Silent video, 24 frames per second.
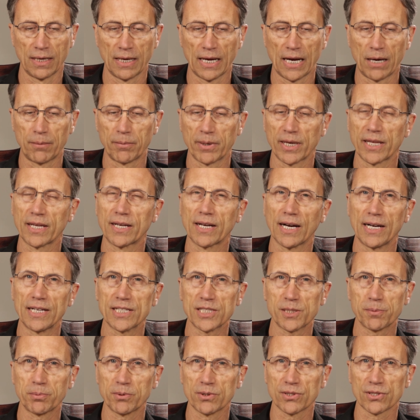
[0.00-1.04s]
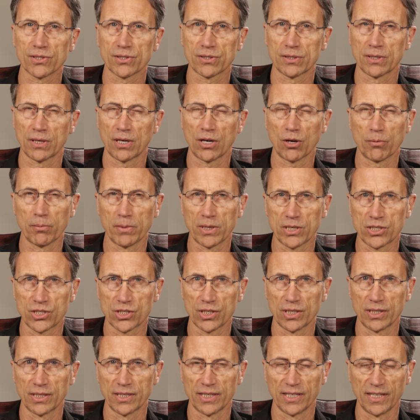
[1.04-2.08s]
how many gospels are
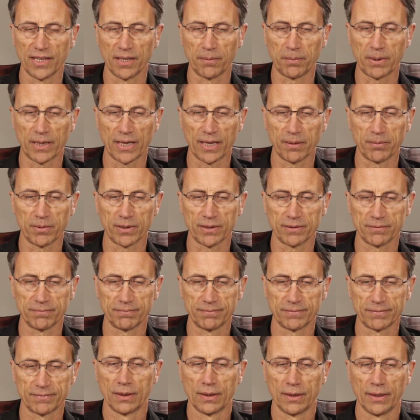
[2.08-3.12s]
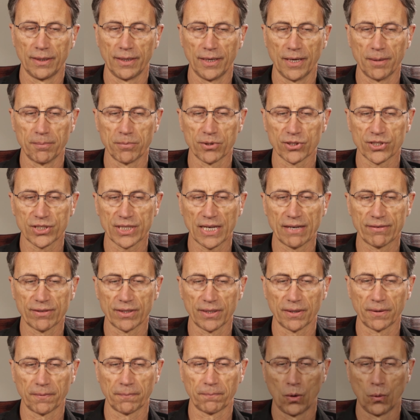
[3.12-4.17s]
mentioned in the Bible? Number
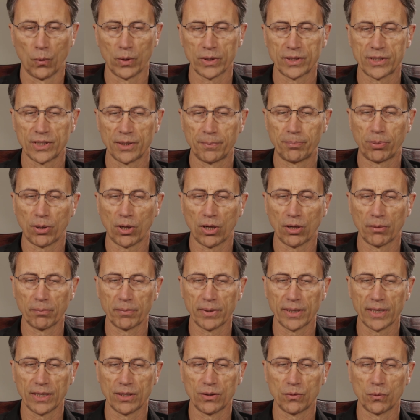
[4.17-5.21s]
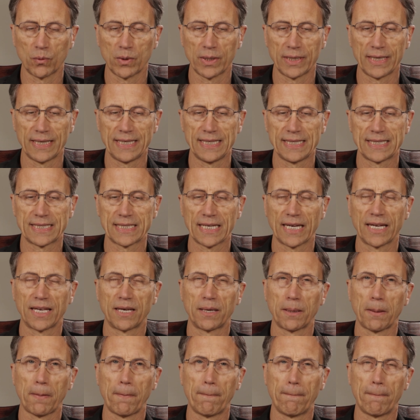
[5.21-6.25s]
seven, what did Paul mean when he
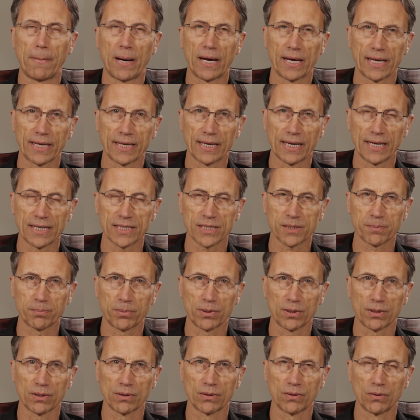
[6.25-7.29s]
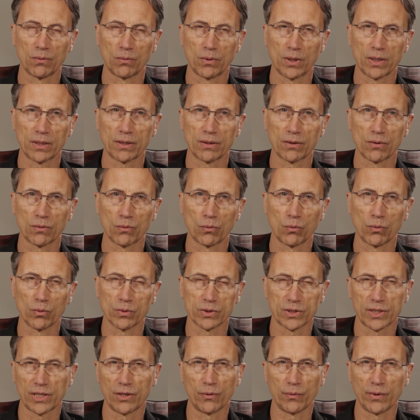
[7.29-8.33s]
said, my gospel? What
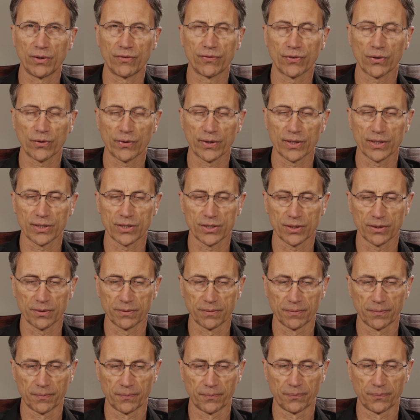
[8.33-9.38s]
was he referring to?